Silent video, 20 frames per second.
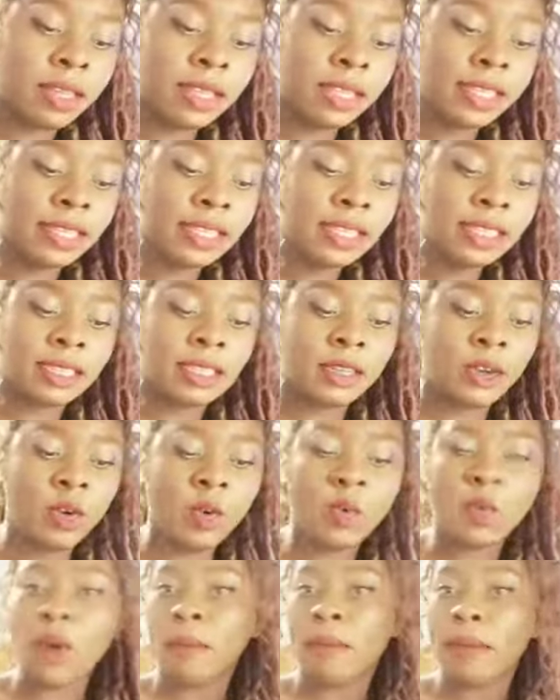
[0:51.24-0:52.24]
this is the
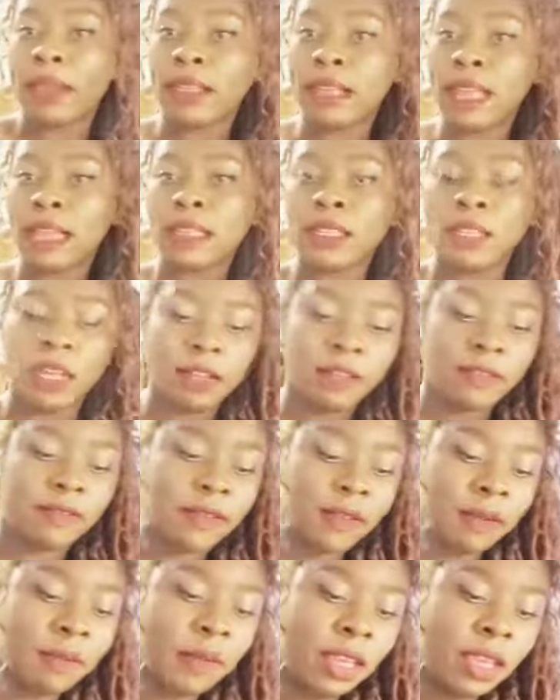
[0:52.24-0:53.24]
Ukwa my dad got
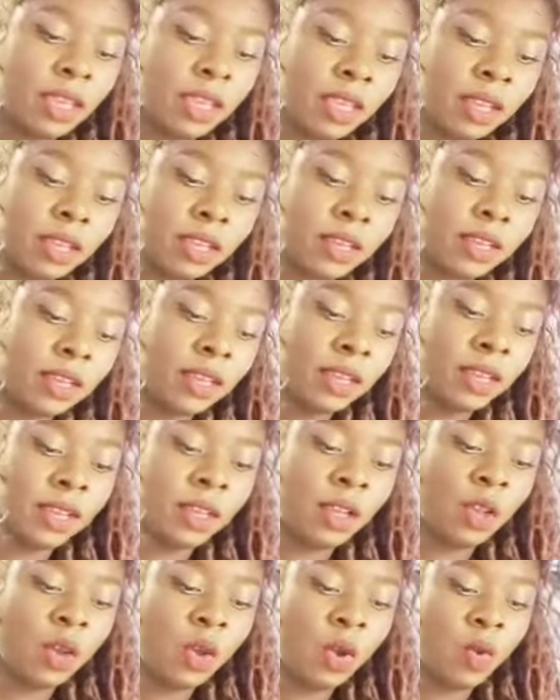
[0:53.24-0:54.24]
for me
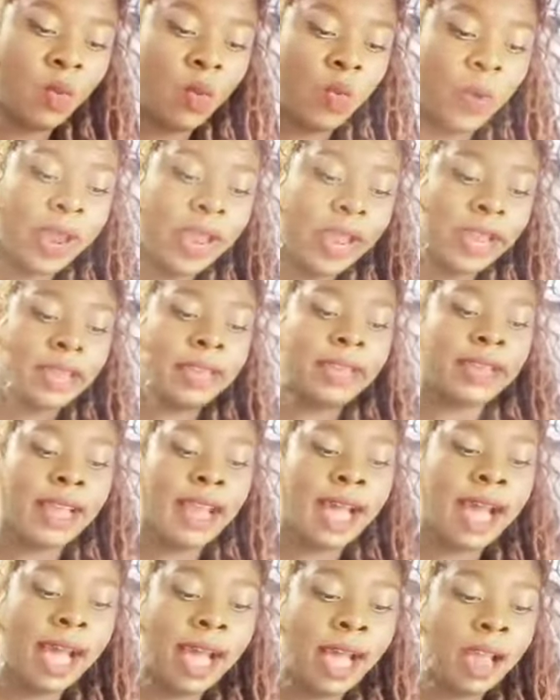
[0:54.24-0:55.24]
when
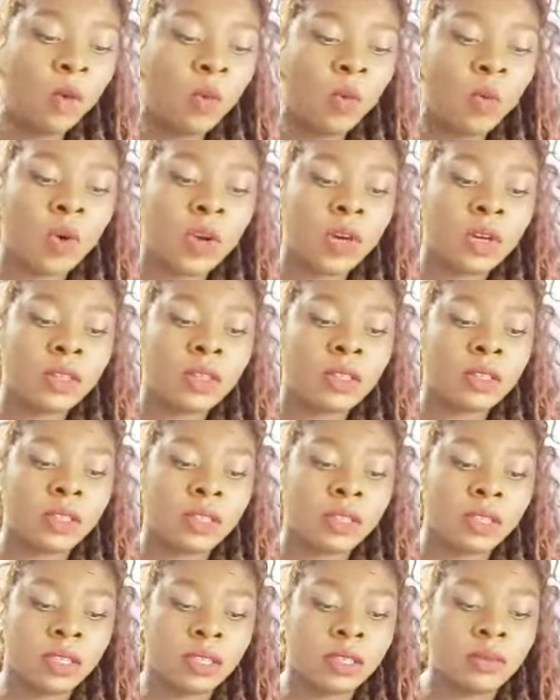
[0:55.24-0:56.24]
I was
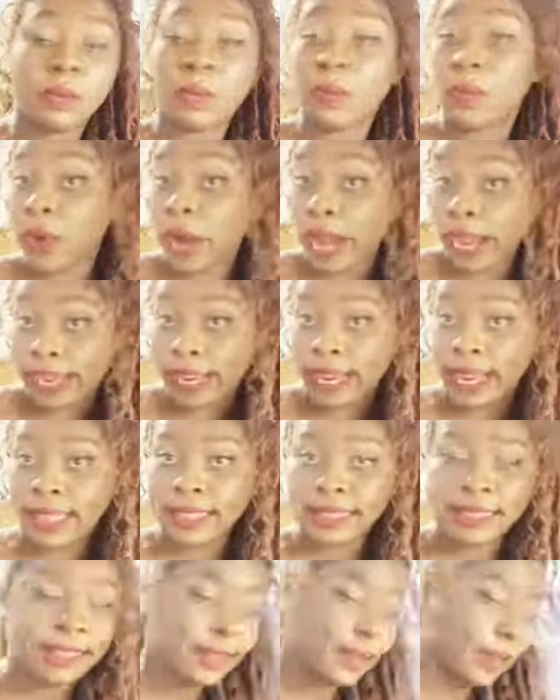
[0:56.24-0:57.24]

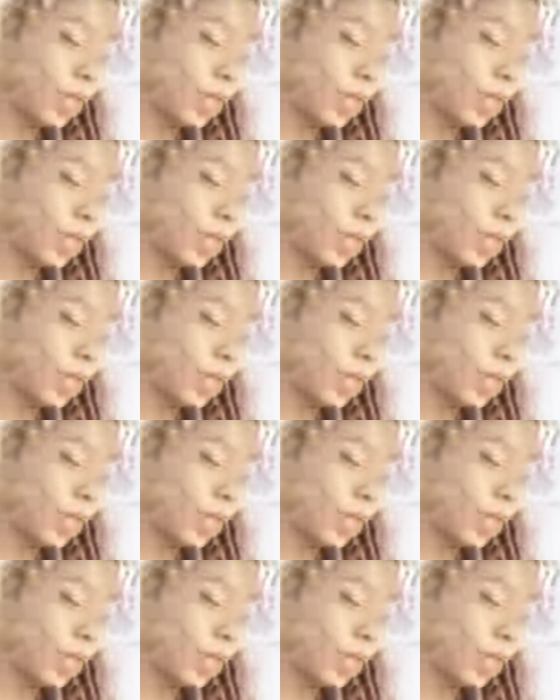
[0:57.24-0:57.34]
pregnant,